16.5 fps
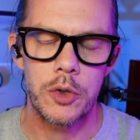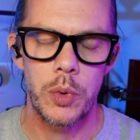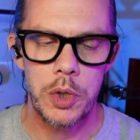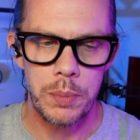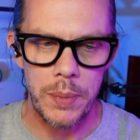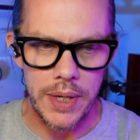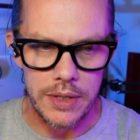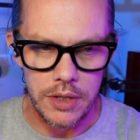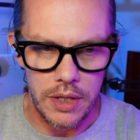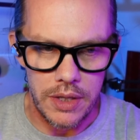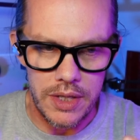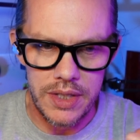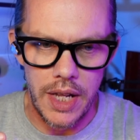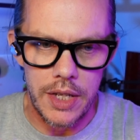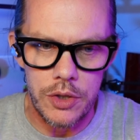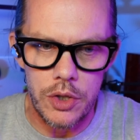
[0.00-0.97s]
which means that the
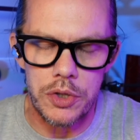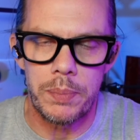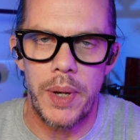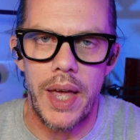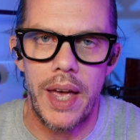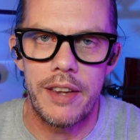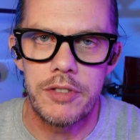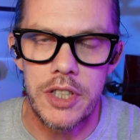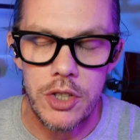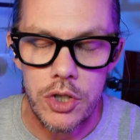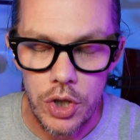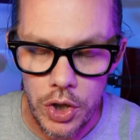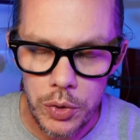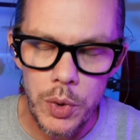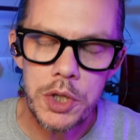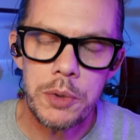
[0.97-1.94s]
stick doesn't behave as it
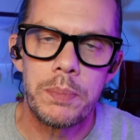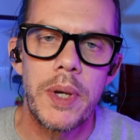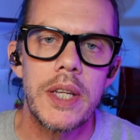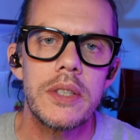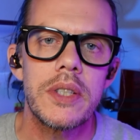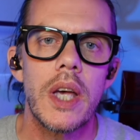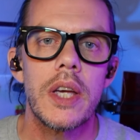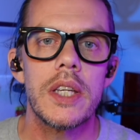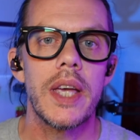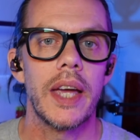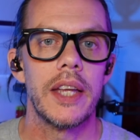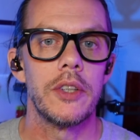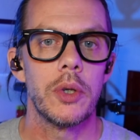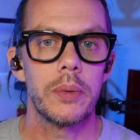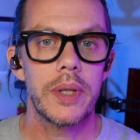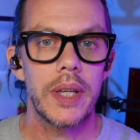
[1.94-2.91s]
should, which means you
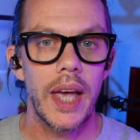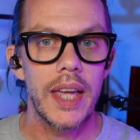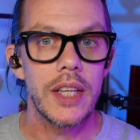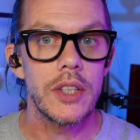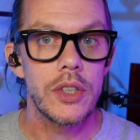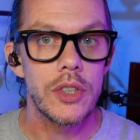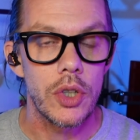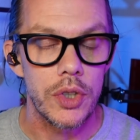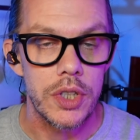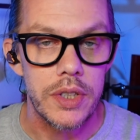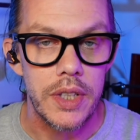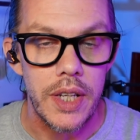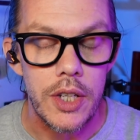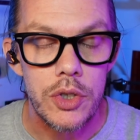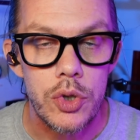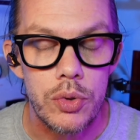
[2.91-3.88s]
end up getting
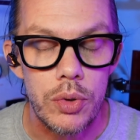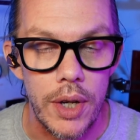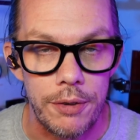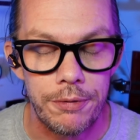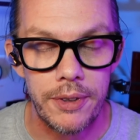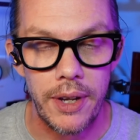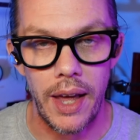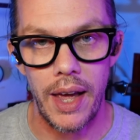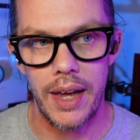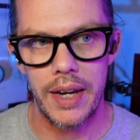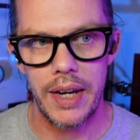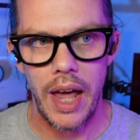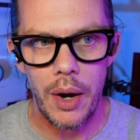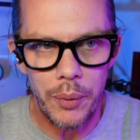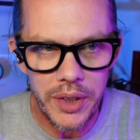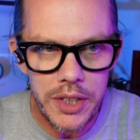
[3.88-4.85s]
joystick drift. And
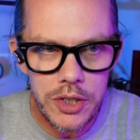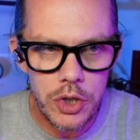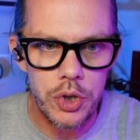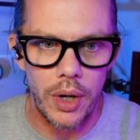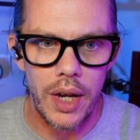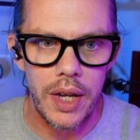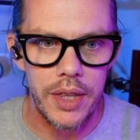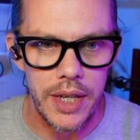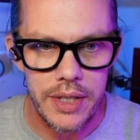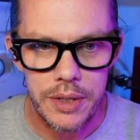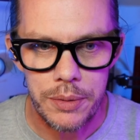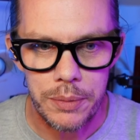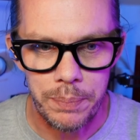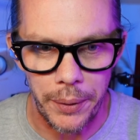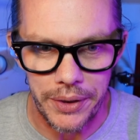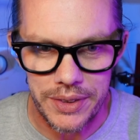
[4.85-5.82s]
I wanted to try
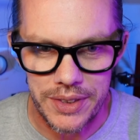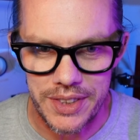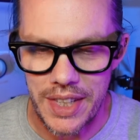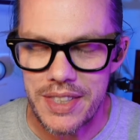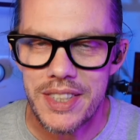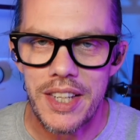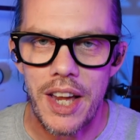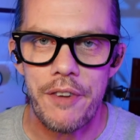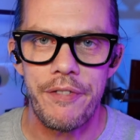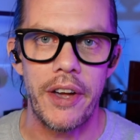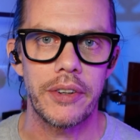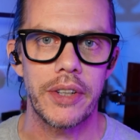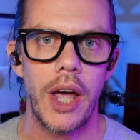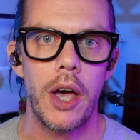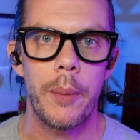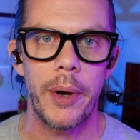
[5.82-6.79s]
this, but since I
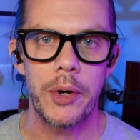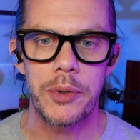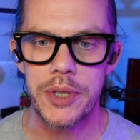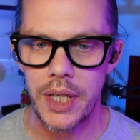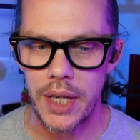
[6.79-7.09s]
found out about